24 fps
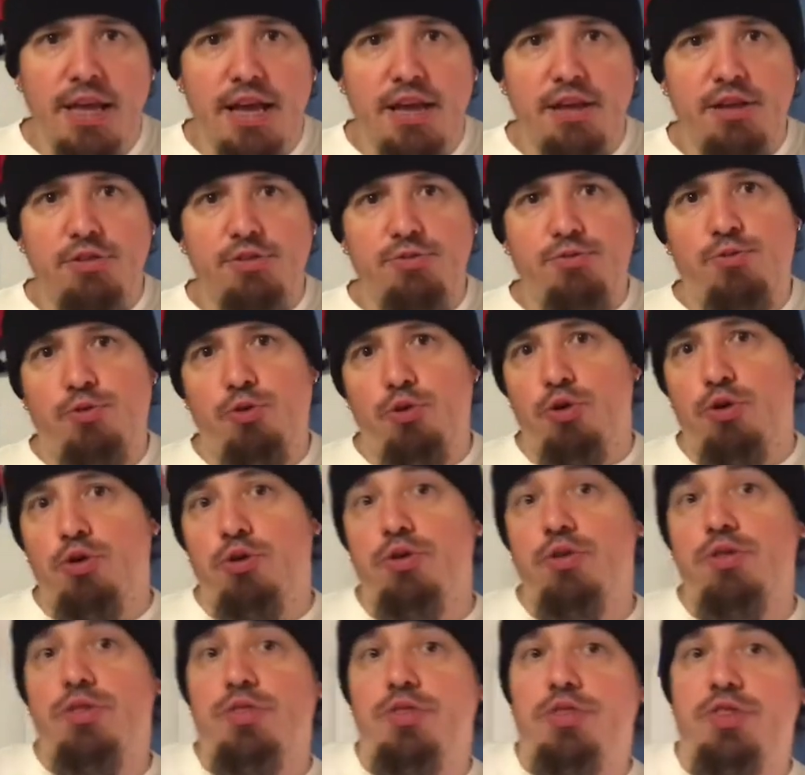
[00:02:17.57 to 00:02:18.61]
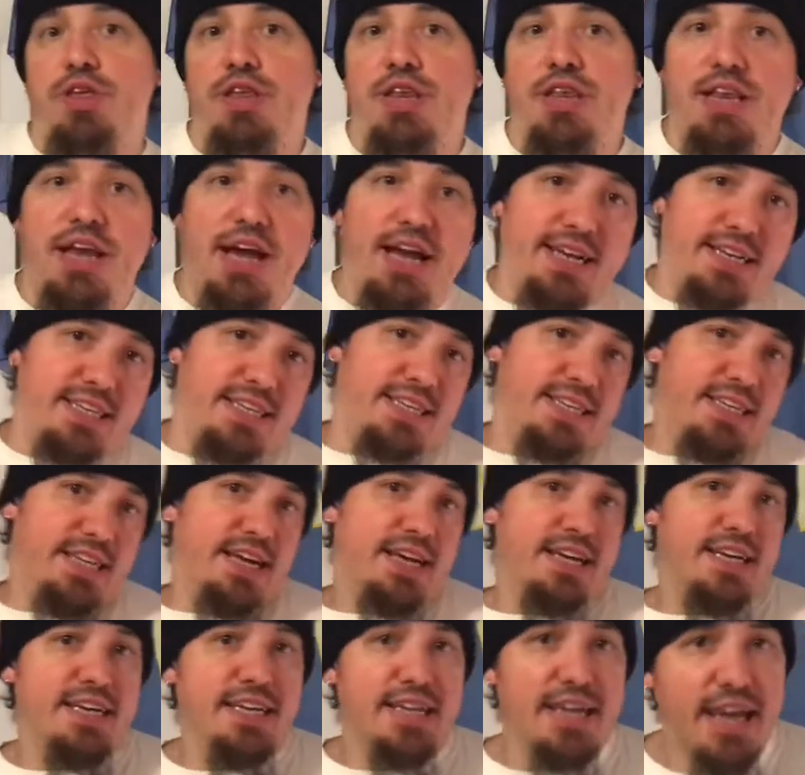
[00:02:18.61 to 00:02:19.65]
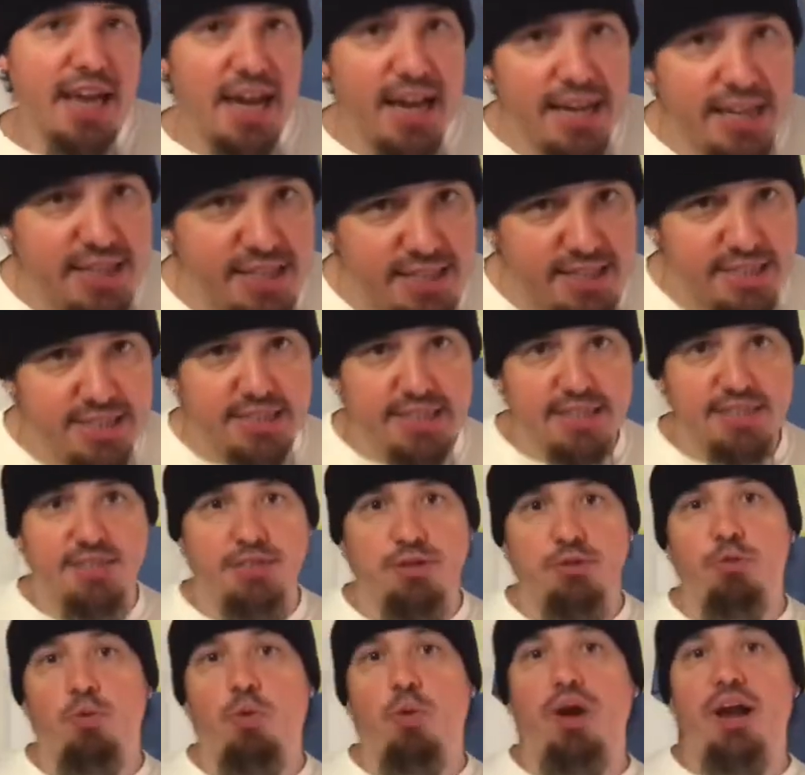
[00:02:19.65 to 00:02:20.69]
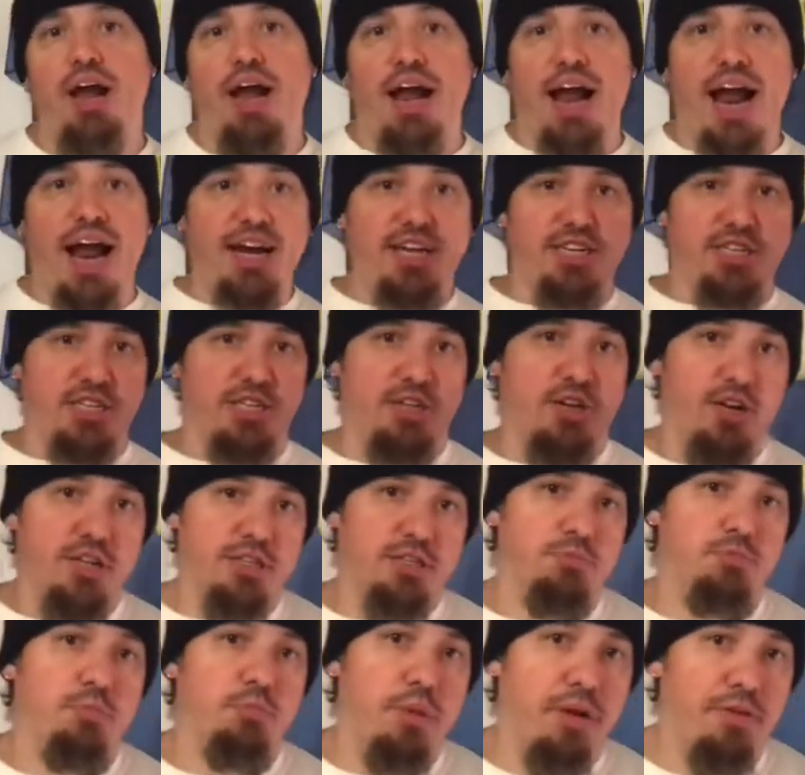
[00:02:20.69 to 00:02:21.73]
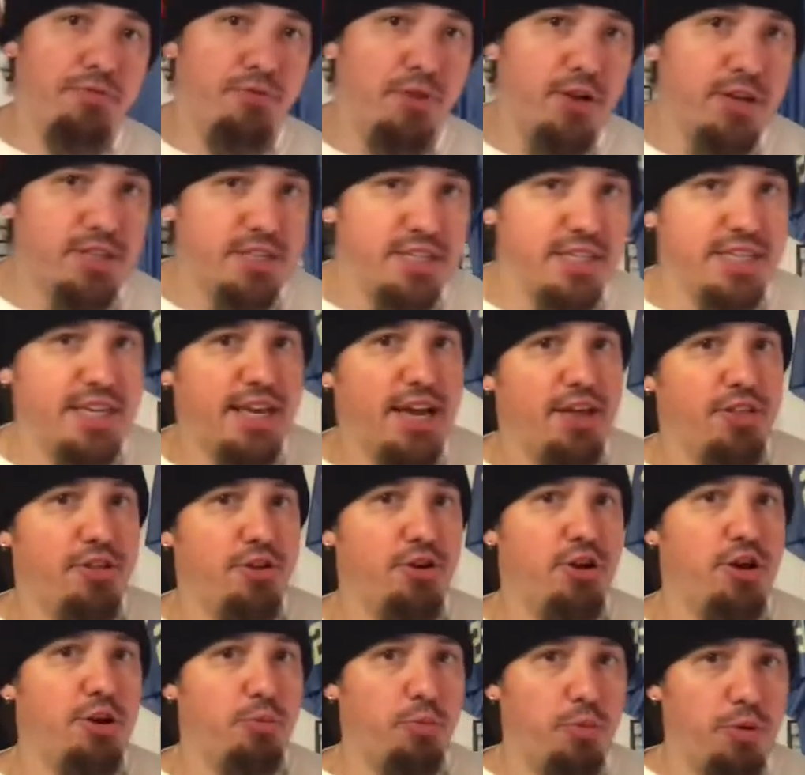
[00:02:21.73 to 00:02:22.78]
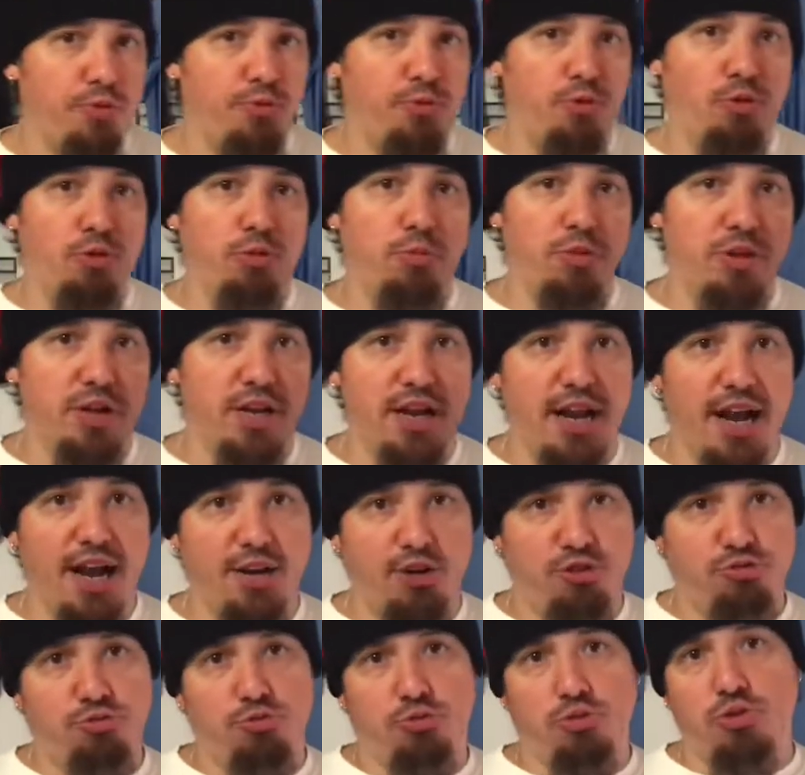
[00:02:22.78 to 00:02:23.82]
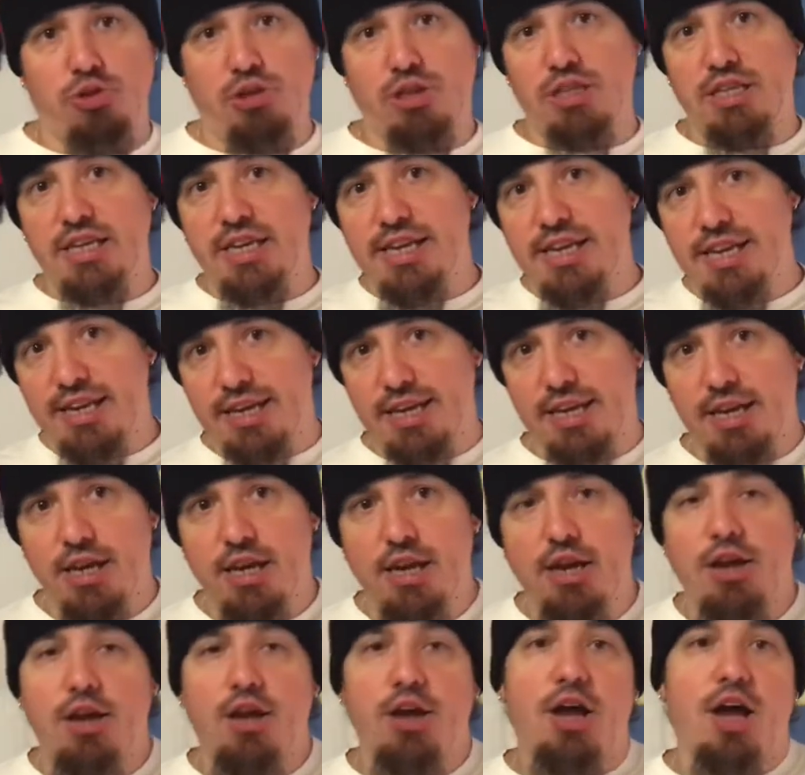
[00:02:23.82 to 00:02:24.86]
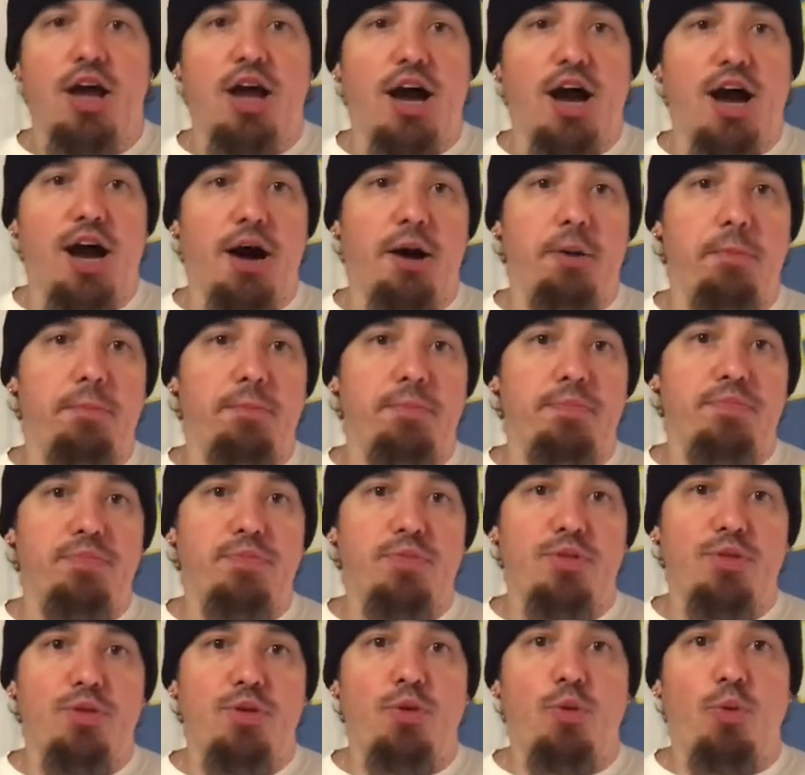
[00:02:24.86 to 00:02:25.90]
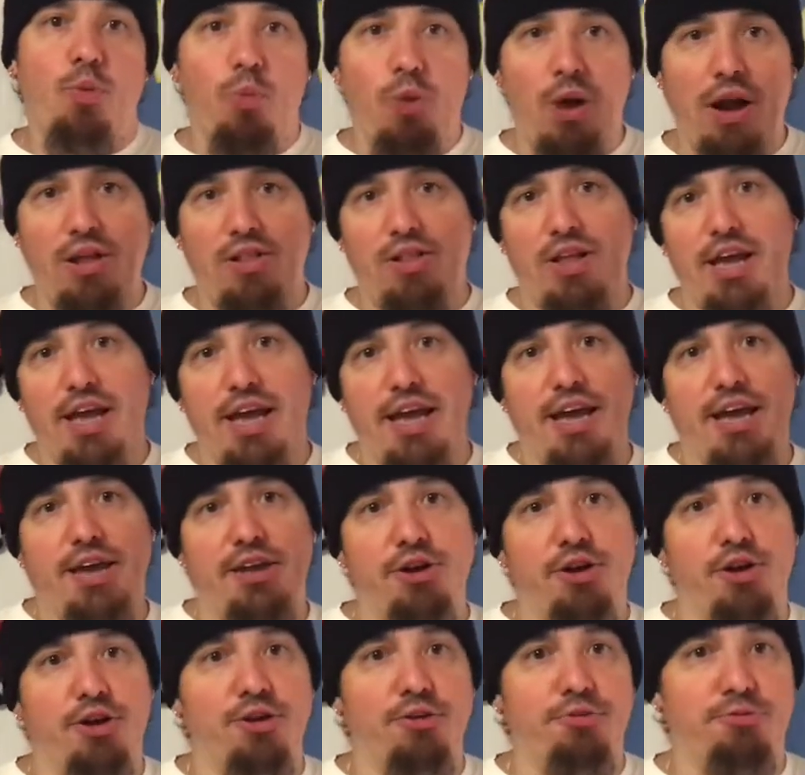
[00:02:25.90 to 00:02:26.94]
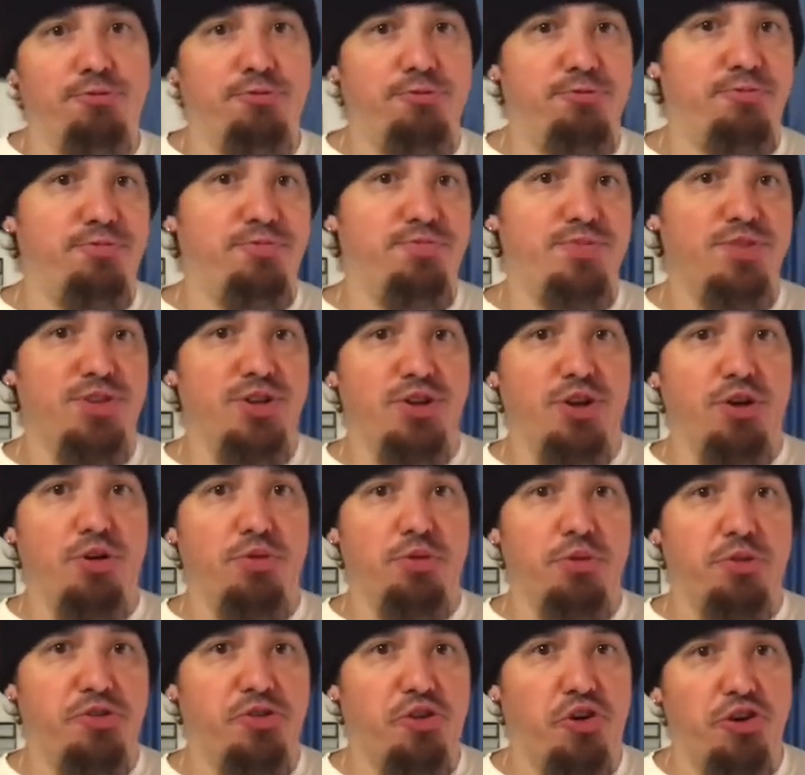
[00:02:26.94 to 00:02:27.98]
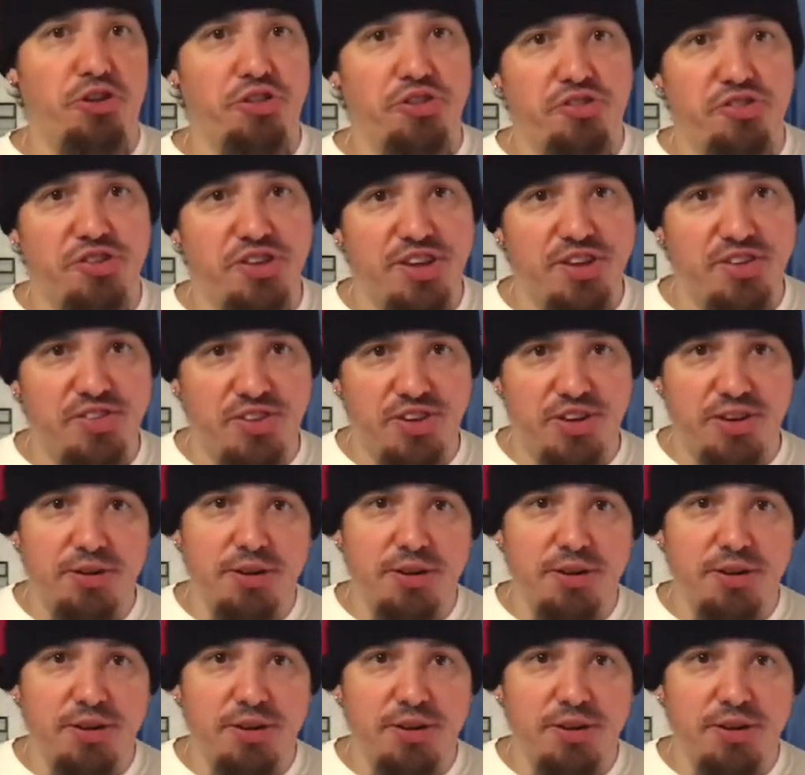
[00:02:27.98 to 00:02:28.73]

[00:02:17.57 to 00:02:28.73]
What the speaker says: For the 1998 season, when I actually got some of my friends together and we formed an actual league, well ahead of the start of the season.